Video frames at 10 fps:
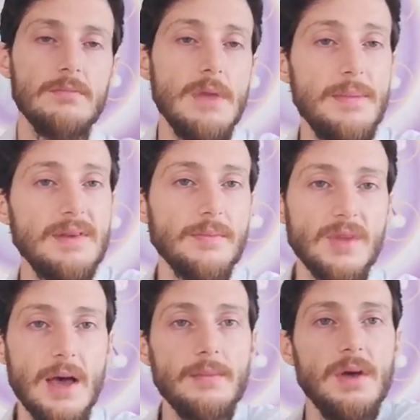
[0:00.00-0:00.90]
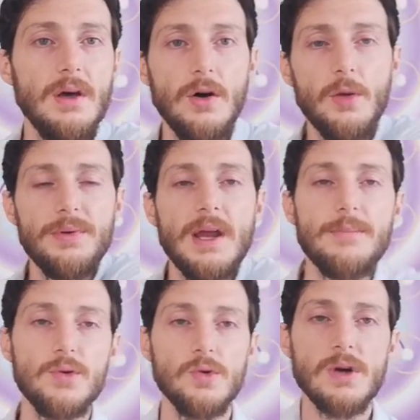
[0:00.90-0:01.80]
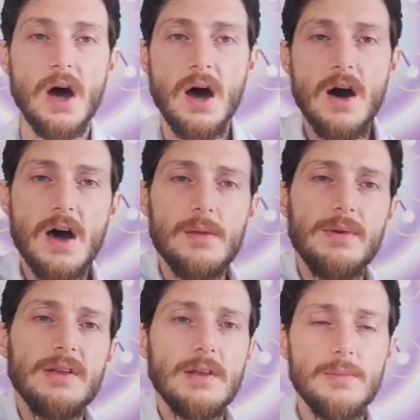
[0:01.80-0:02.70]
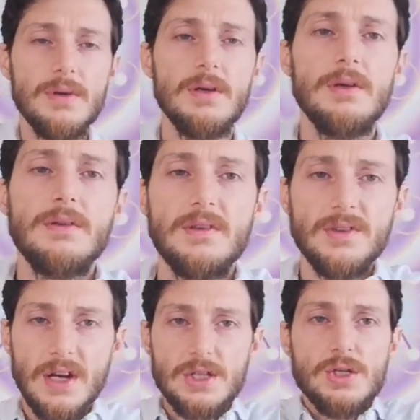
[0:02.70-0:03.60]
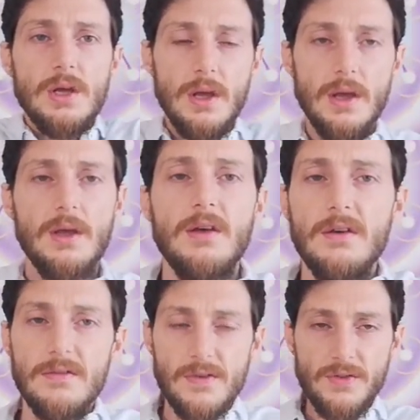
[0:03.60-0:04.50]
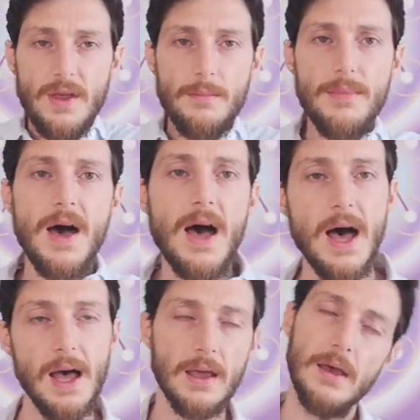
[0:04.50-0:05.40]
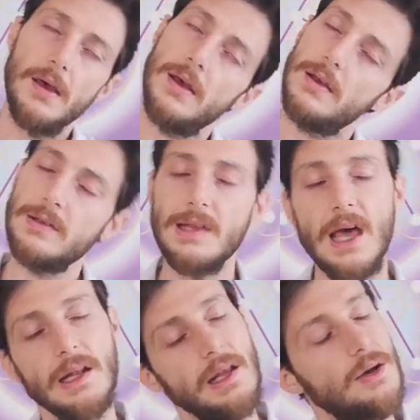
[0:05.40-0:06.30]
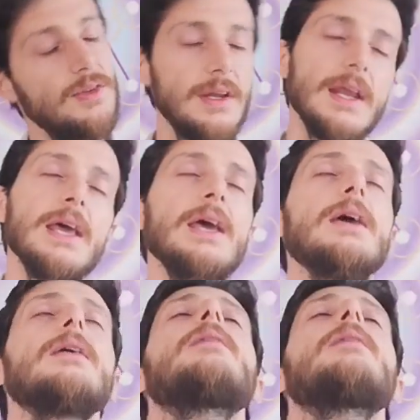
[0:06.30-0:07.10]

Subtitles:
maybe sometime open up your arm a little bit, stretch front and back, slightly on the neck,